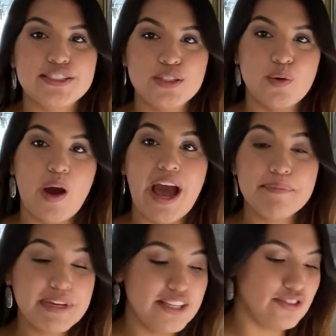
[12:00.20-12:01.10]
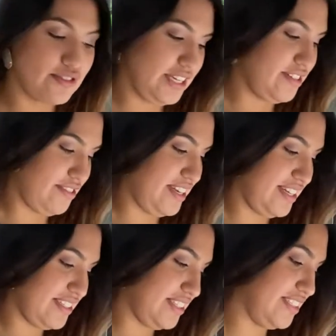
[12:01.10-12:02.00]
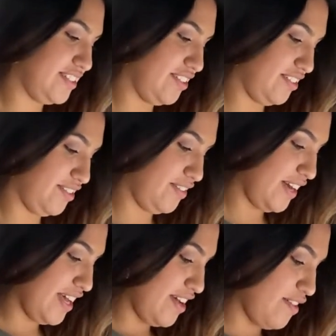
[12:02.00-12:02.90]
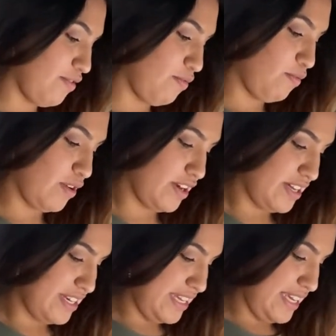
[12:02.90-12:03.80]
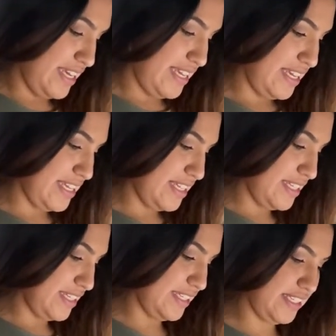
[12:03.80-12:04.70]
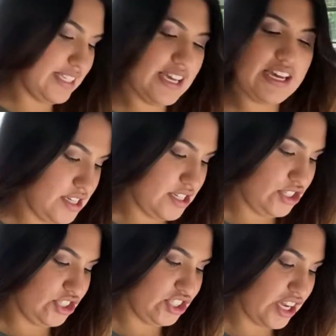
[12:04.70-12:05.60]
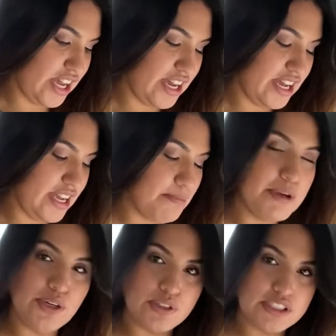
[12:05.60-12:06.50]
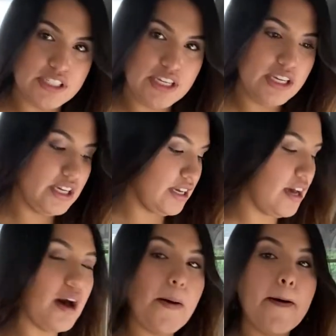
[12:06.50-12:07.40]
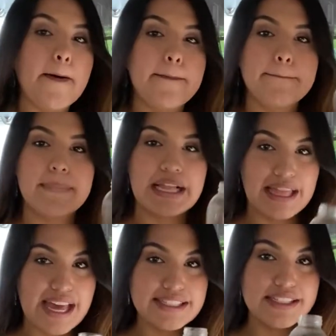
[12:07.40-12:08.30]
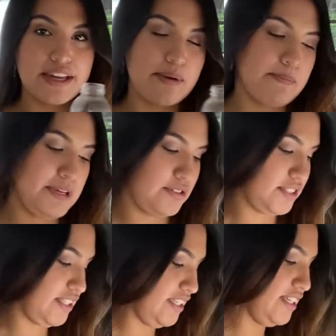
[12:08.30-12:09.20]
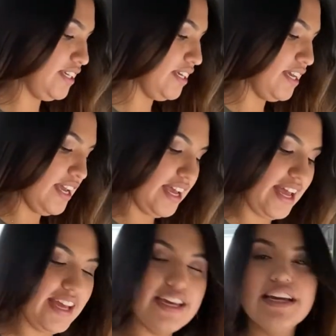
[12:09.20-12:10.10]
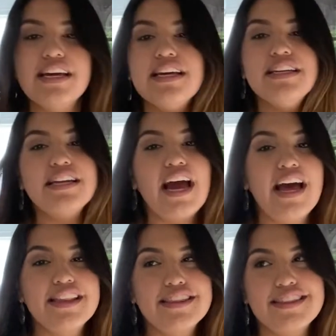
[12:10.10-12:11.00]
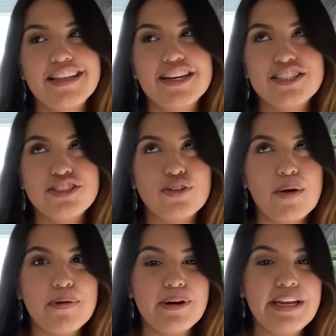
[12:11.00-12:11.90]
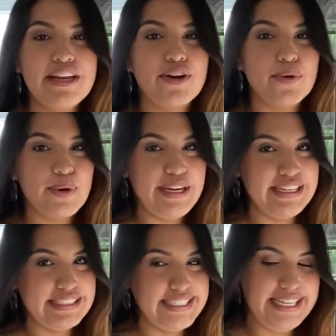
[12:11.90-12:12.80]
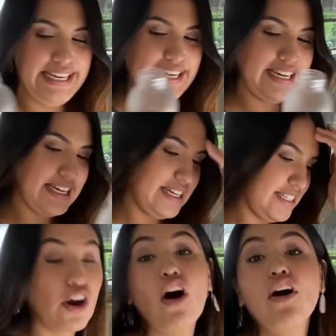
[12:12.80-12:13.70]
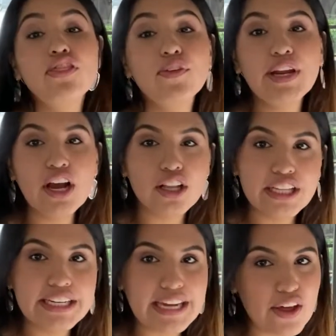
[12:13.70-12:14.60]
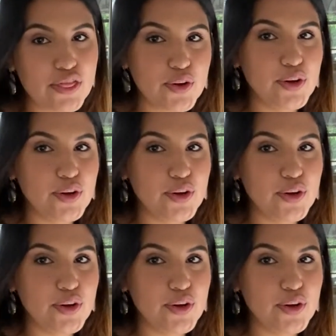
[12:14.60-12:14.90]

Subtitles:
so I made 3 drinks. So one is a shy milk tea, a classic milk tea, and a strawberry green tea. For all 3, I'll include